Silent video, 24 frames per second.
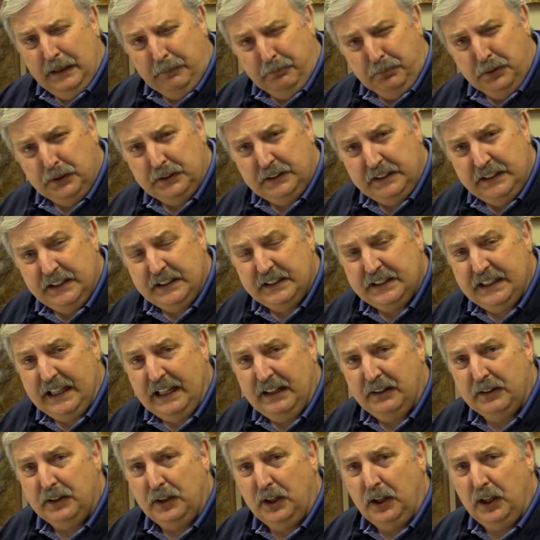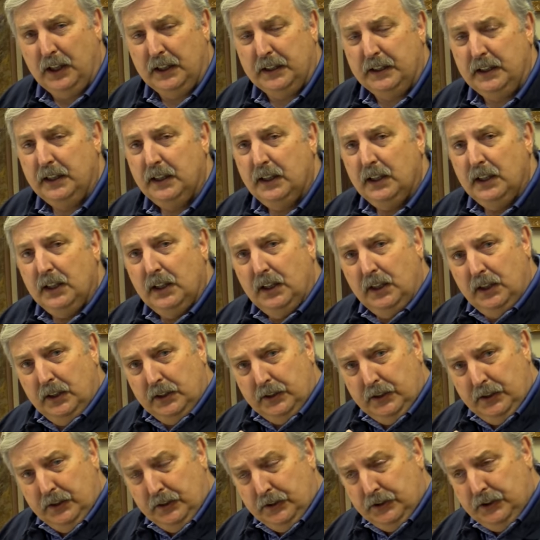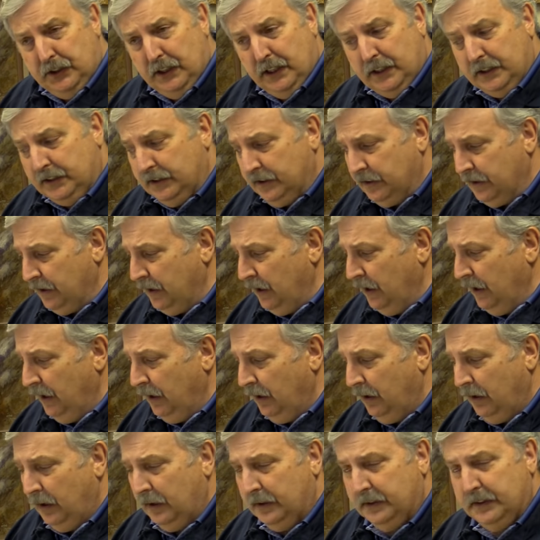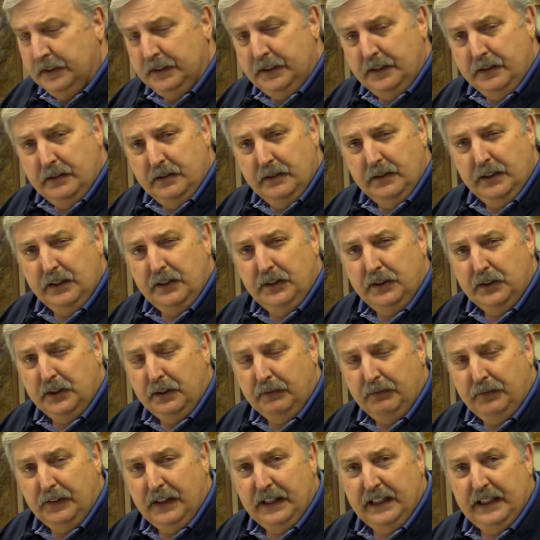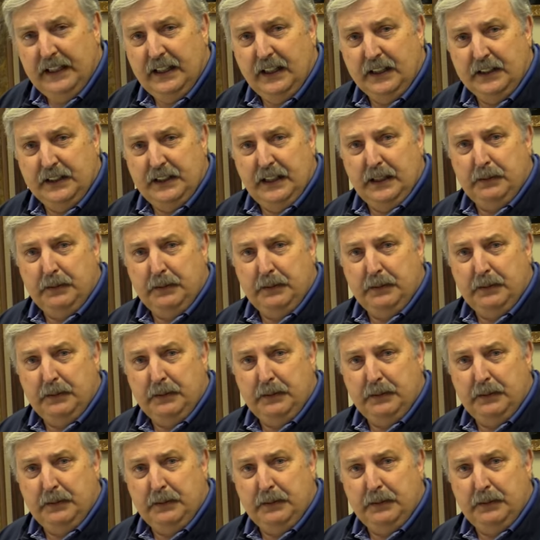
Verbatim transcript: I put this out on to just uh, a, you can find it on